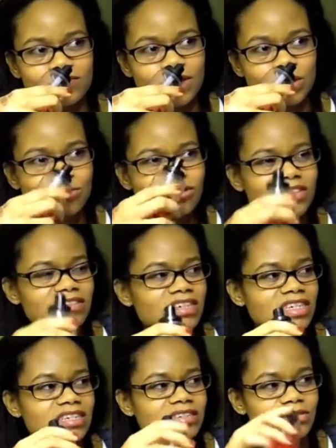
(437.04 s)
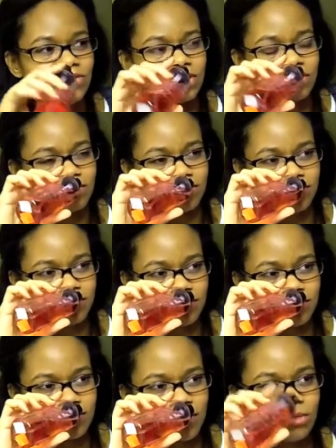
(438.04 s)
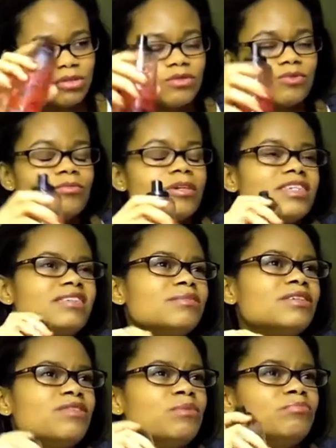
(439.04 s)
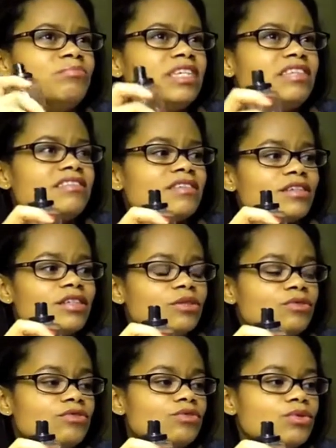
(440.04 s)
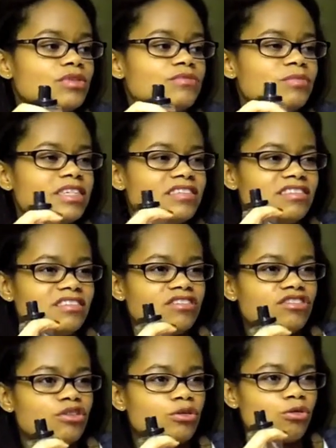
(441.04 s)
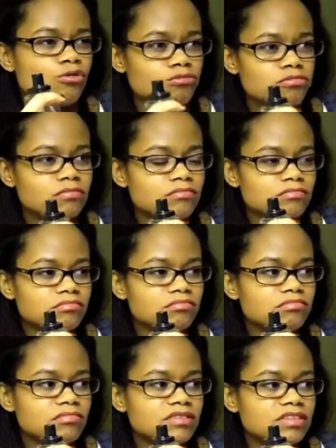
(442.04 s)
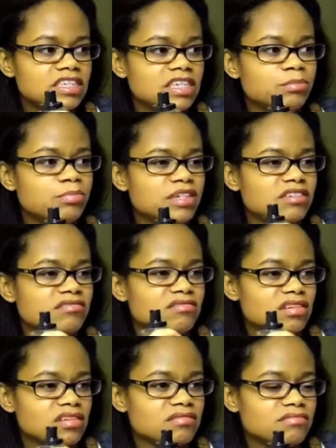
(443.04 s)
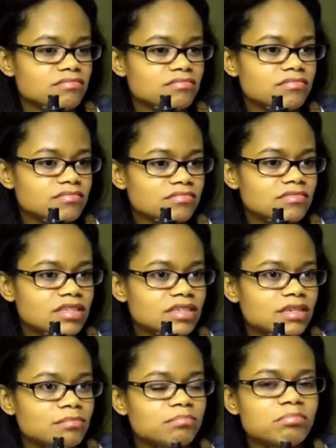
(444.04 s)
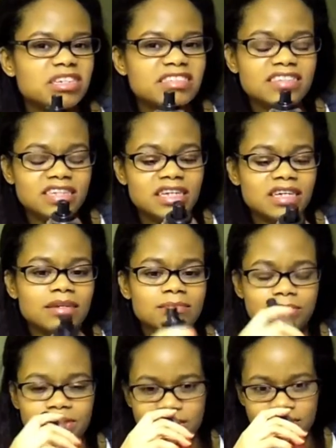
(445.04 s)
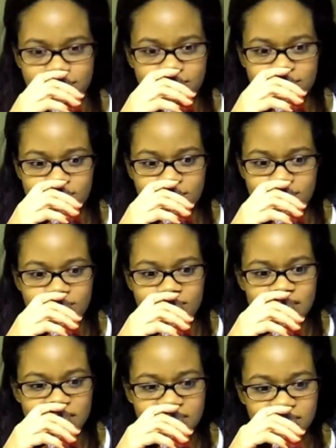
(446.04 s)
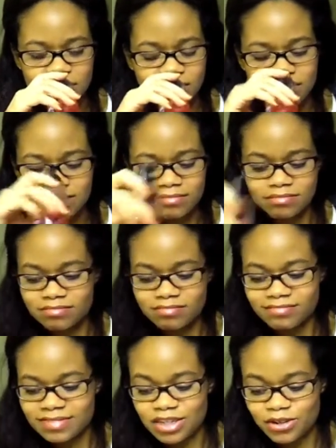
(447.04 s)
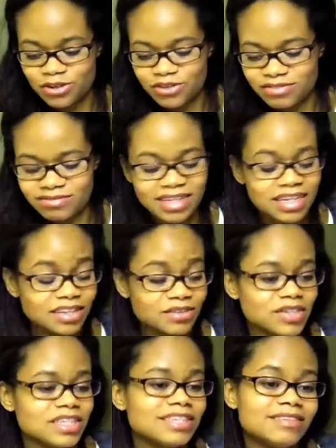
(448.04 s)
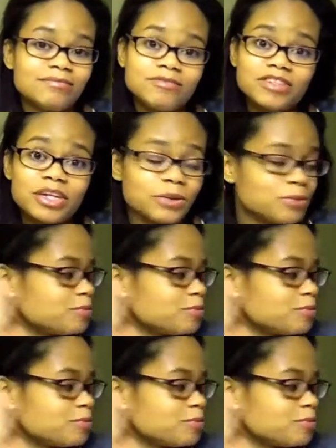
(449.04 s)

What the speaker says: almost has a hint of almost reminds me of a men's cologne, sort of, because it's so deep and musky, but it's not at all, and I love it. So,